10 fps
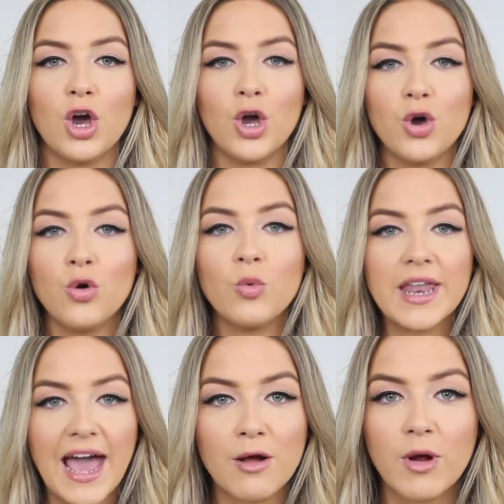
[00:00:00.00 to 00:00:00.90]
Who
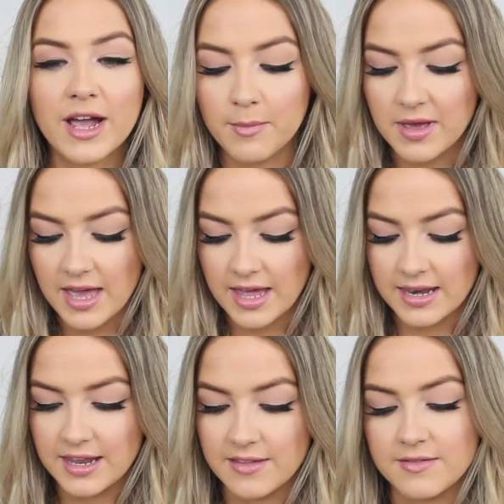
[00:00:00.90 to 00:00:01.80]
would I
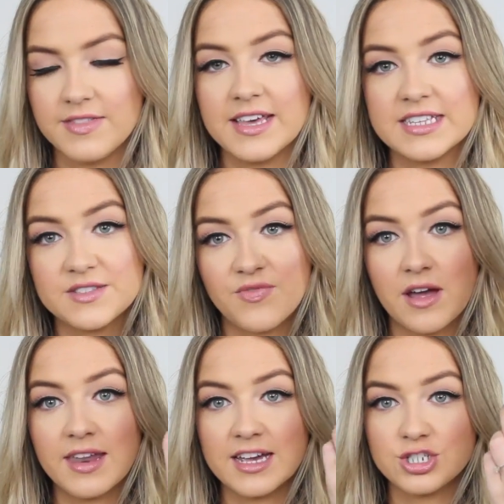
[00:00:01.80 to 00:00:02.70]
recommend this
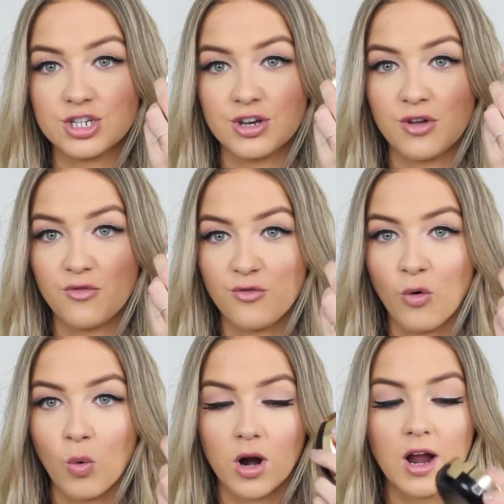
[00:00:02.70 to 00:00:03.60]
foundation
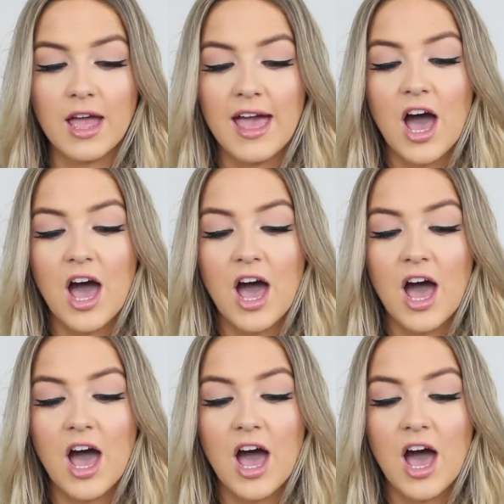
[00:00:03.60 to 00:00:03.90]
for?